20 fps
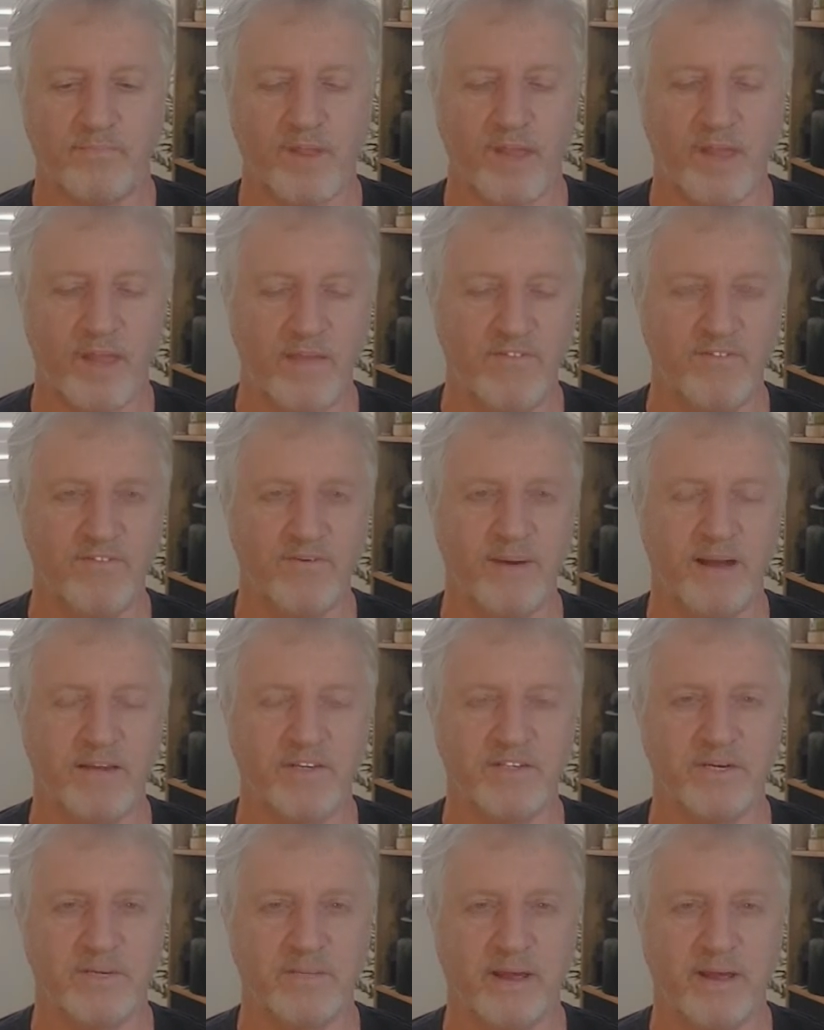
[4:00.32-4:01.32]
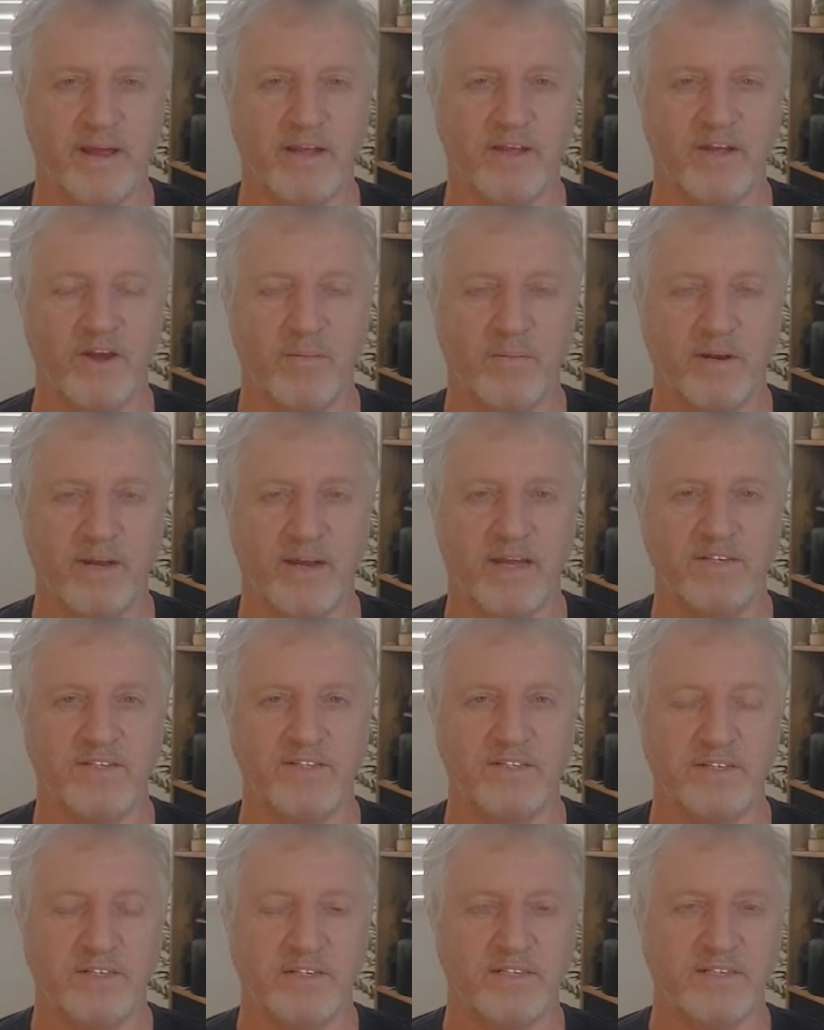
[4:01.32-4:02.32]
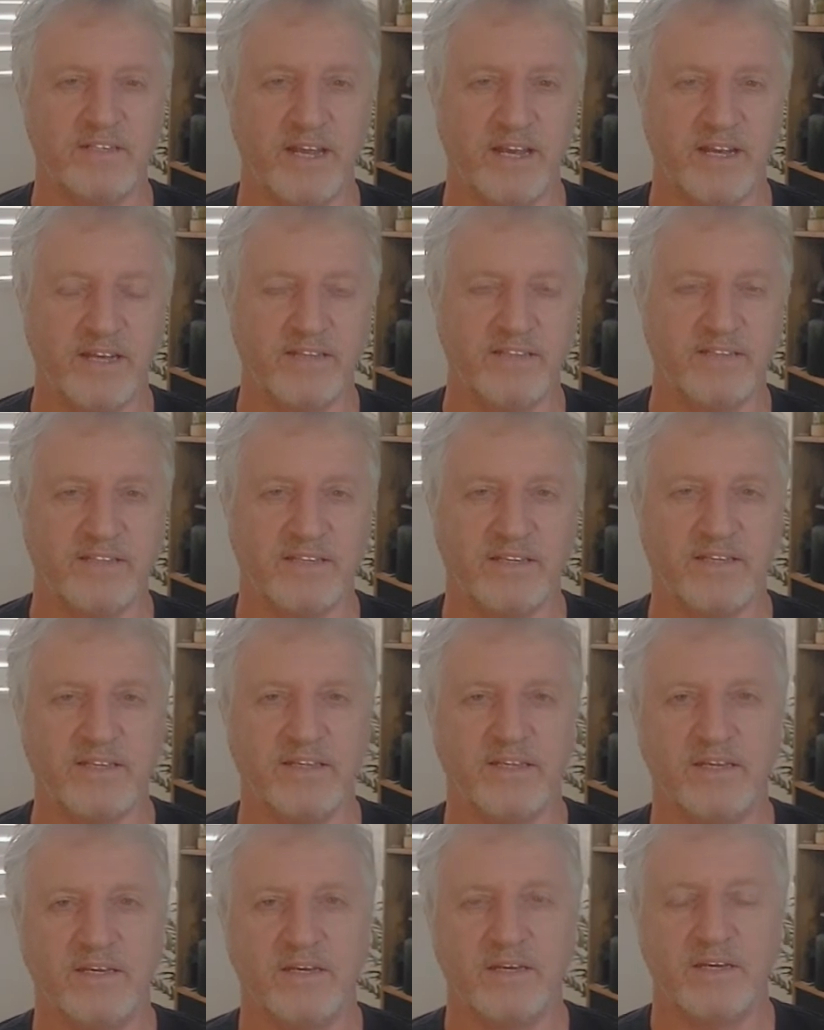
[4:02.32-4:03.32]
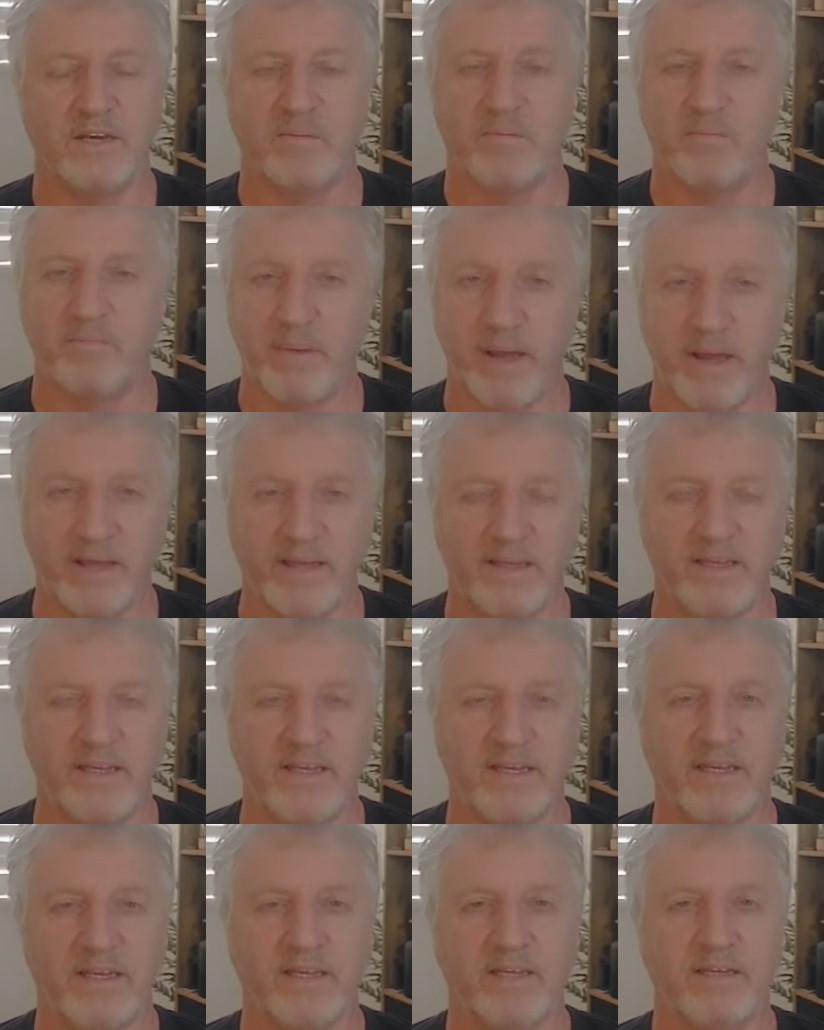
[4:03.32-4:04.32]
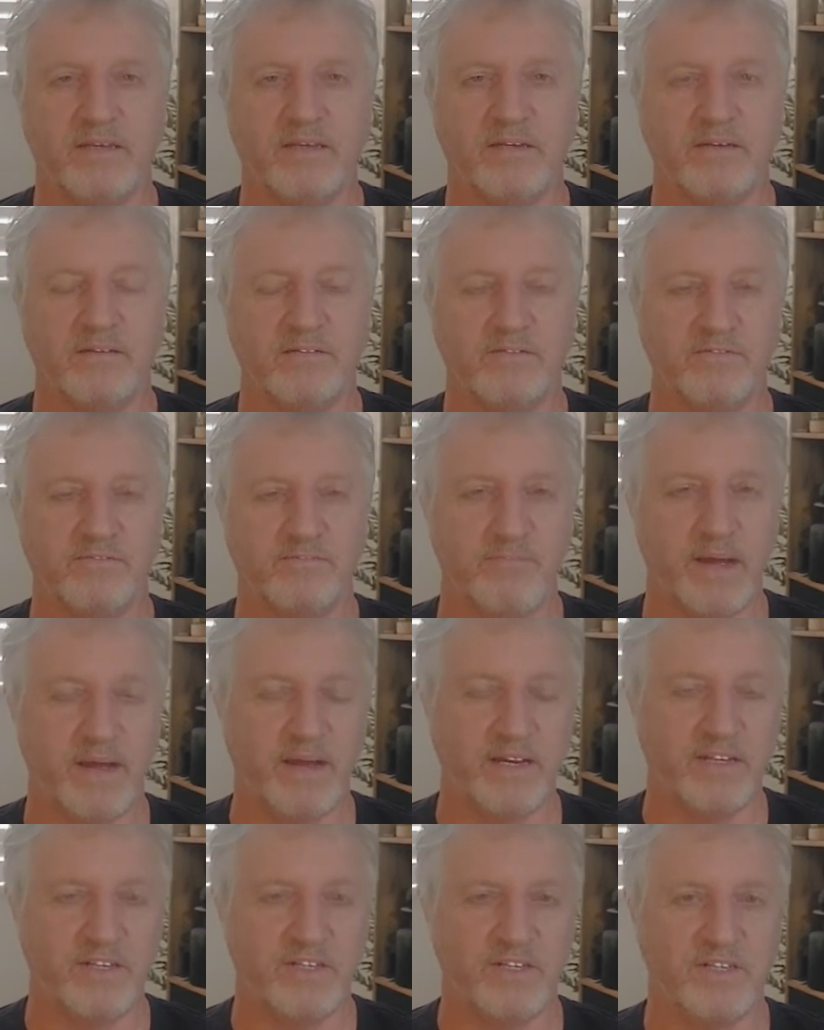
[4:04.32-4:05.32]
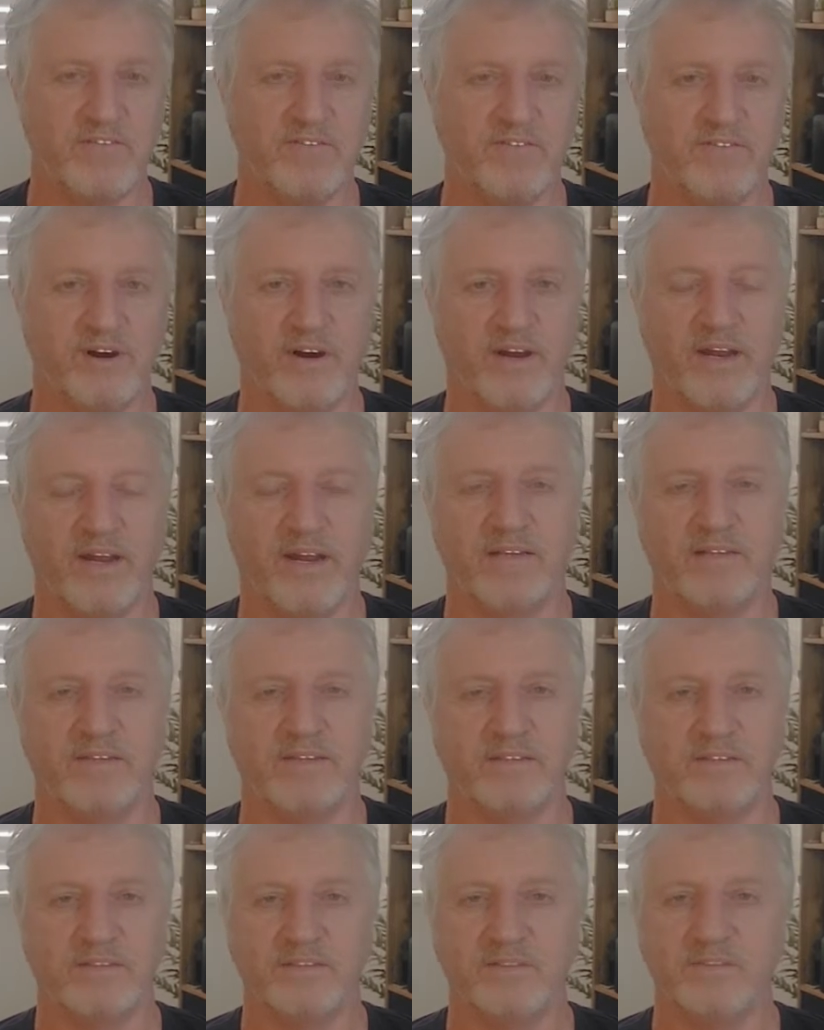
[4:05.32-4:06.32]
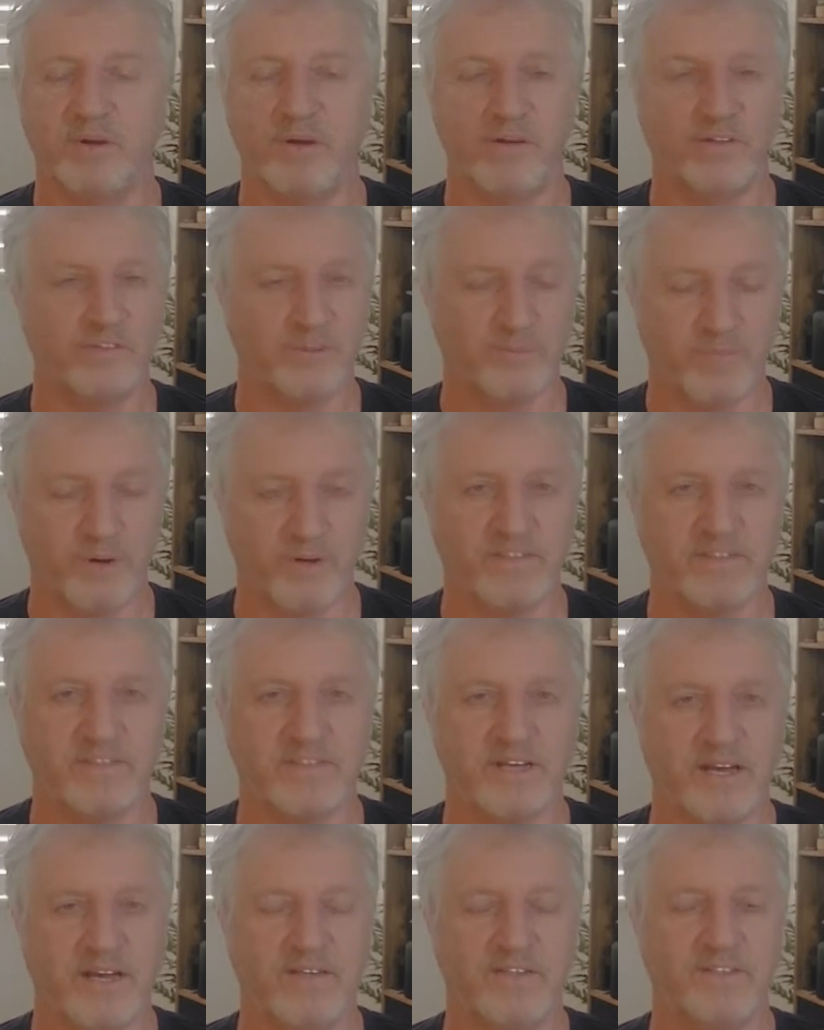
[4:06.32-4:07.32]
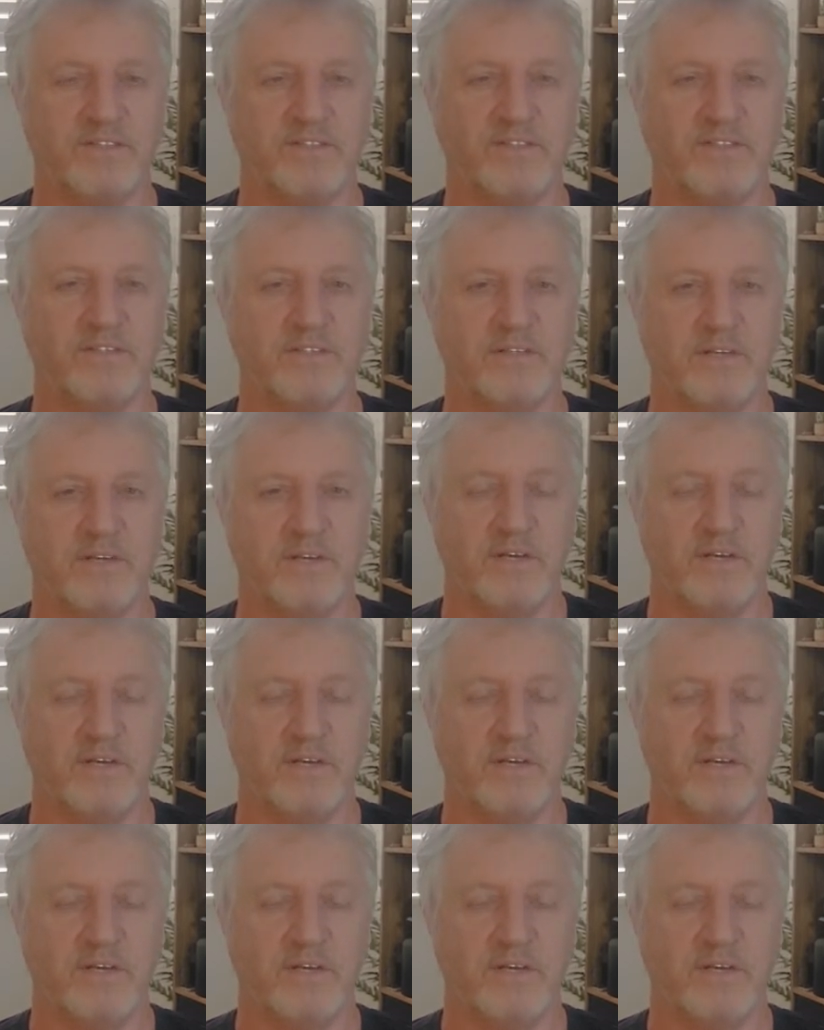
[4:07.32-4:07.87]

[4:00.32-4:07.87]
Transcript: information about accommodation and tenancy, banking, managing your finances, personal presentation,